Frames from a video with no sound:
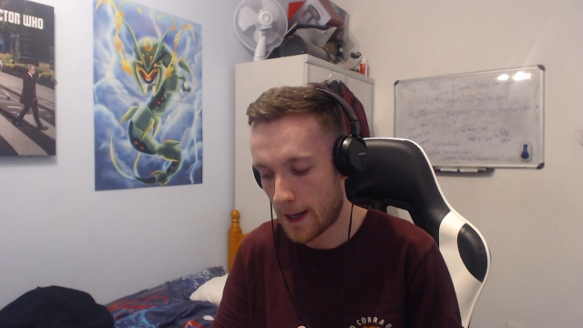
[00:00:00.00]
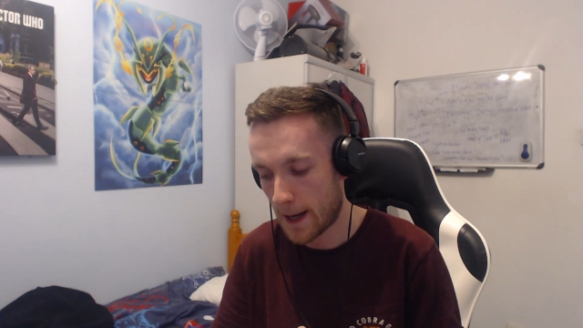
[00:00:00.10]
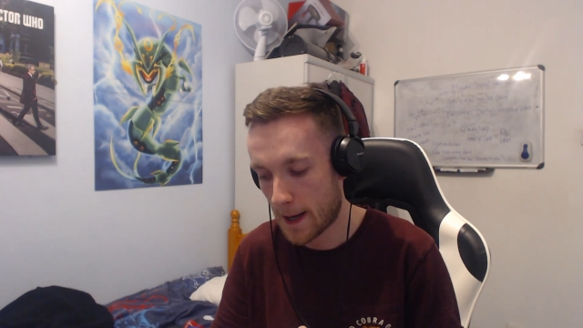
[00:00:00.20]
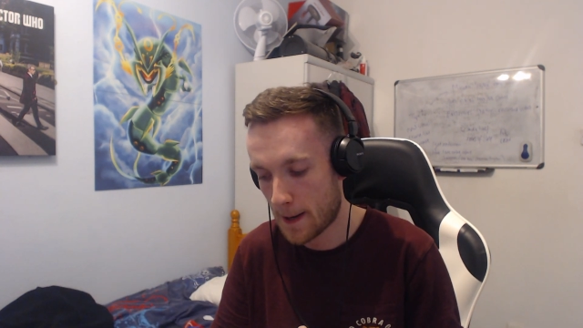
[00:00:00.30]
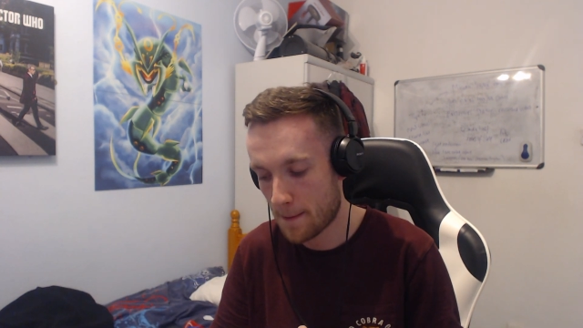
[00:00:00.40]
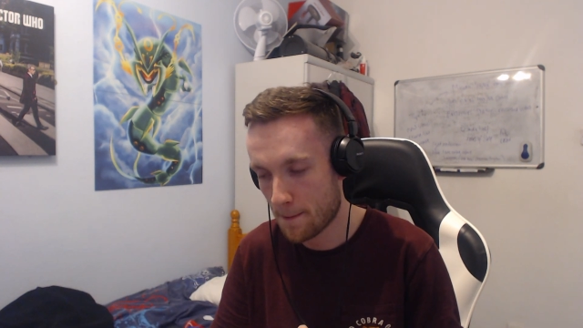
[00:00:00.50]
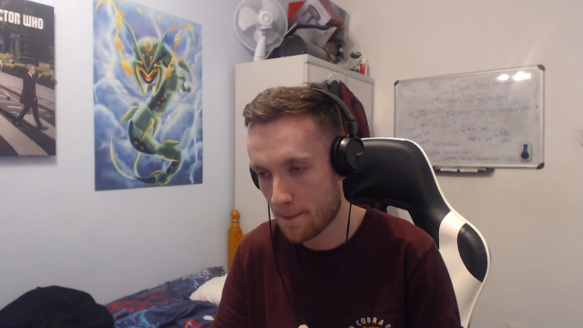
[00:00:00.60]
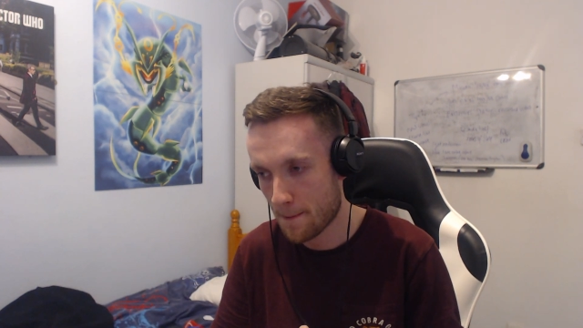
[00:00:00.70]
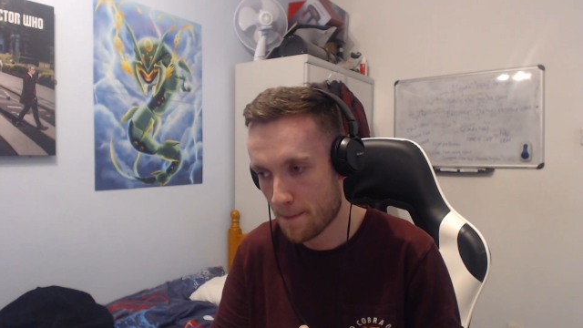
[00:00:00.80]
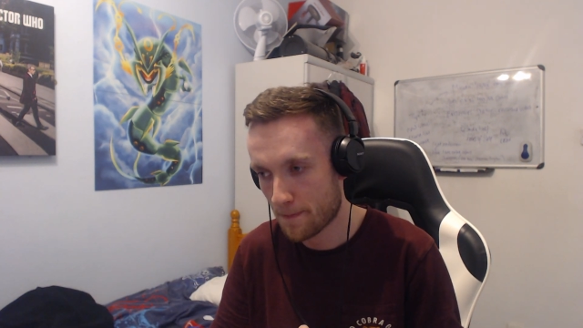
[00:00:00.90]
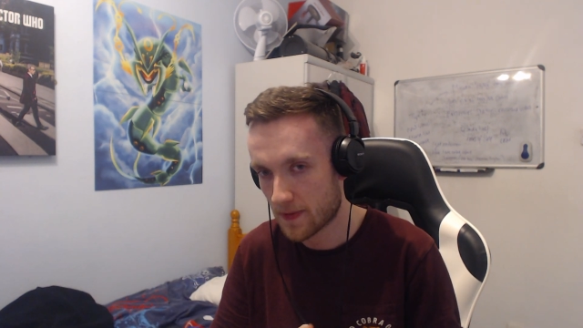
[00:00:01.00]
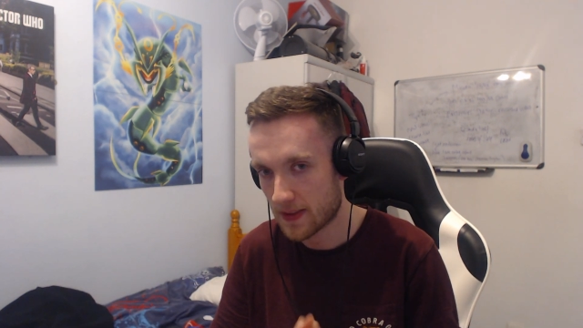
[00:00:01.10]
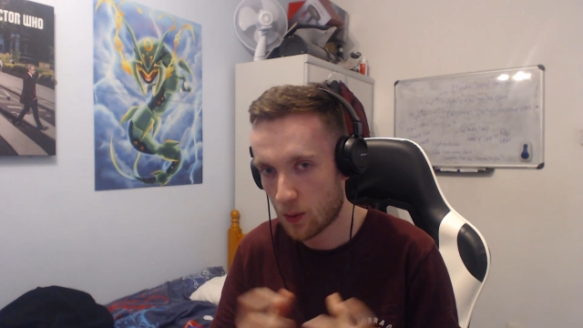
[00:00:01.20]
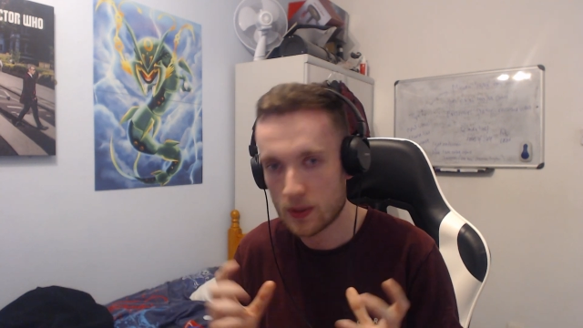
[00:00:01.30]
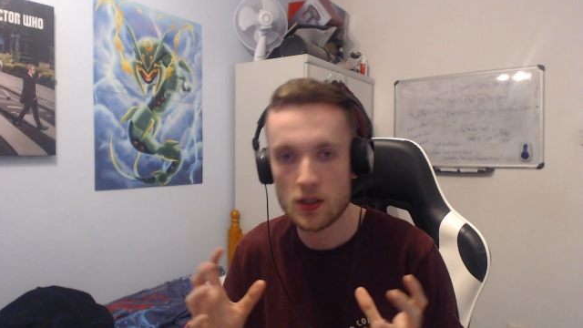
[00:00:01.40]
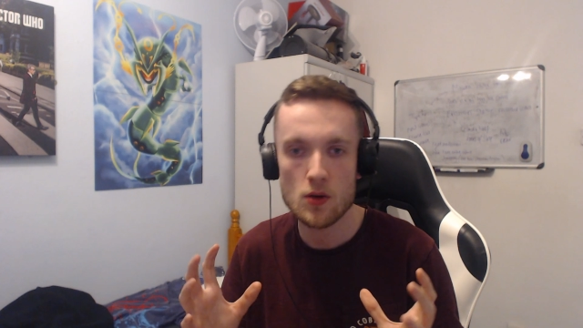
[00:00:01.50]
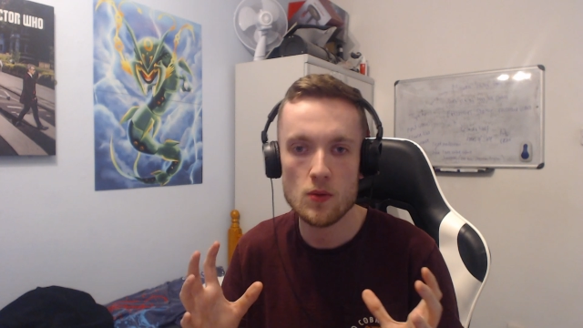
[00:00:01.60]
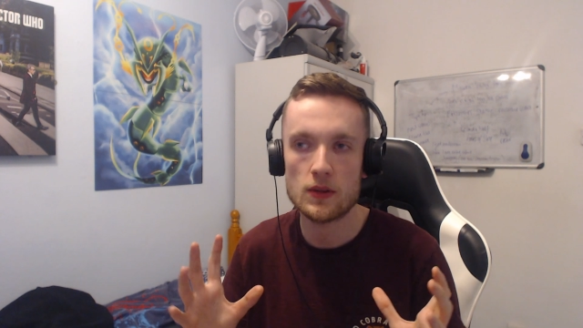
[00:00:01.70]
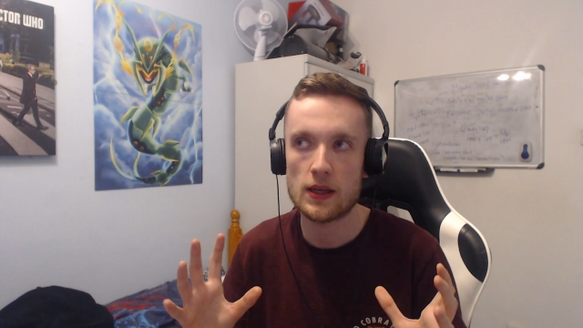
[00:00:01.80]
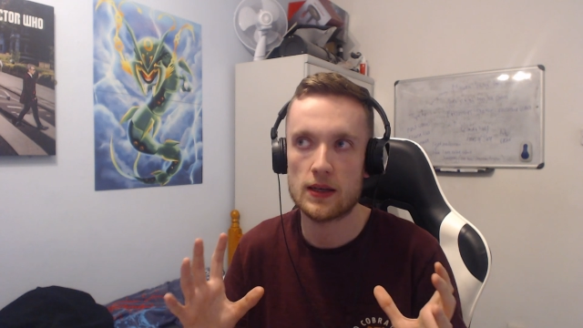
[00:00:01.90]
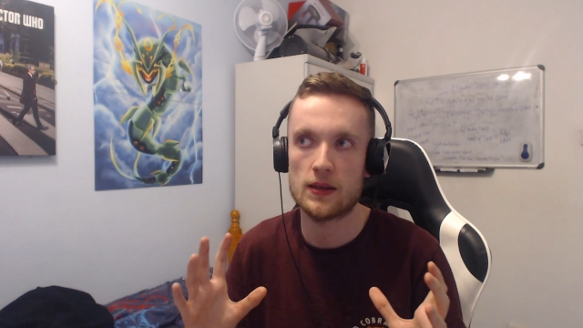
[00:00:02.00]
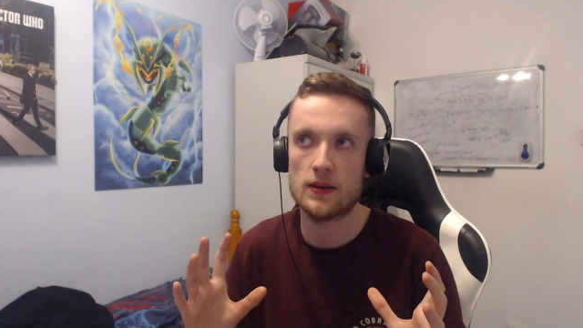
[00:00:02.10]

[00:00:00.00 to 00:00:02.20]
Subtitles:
Now we know that